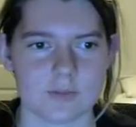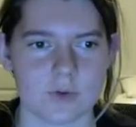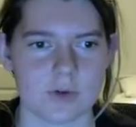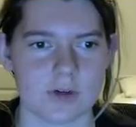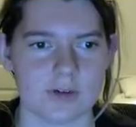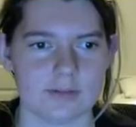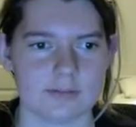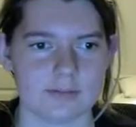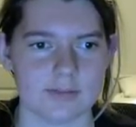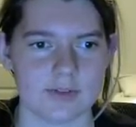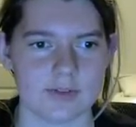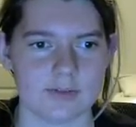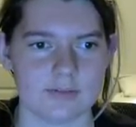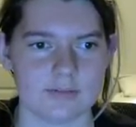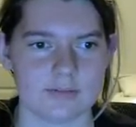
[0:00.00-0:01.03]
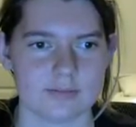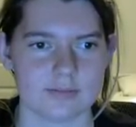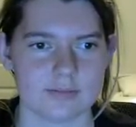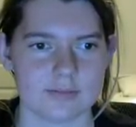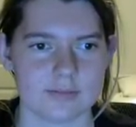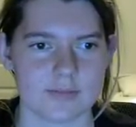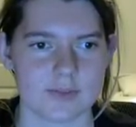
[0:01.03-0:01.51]
Or
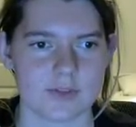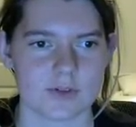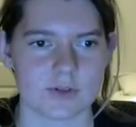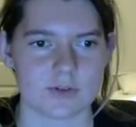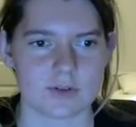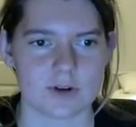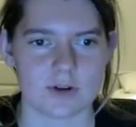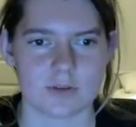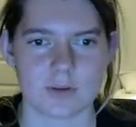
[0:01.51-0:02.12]
screw the hard